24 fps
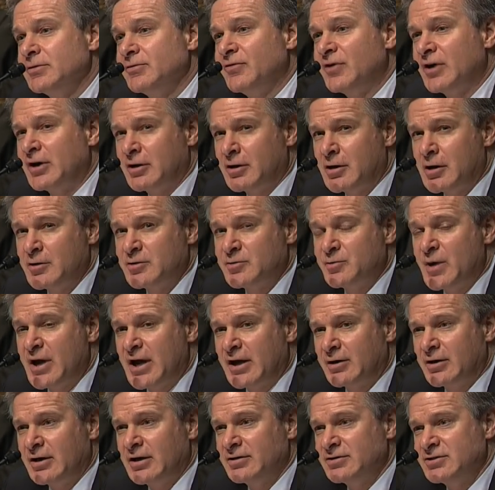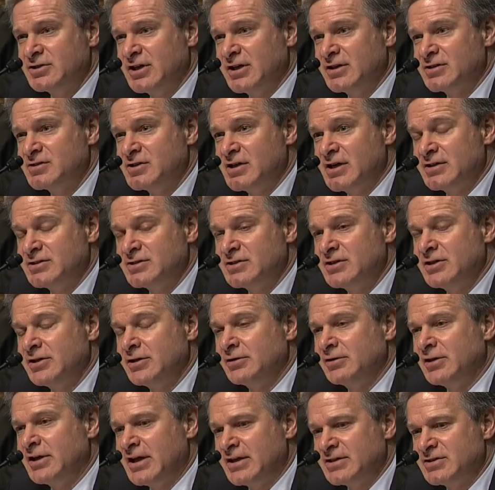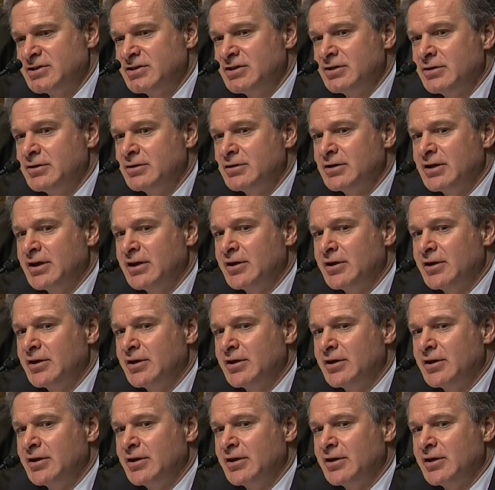firearms background checks last year,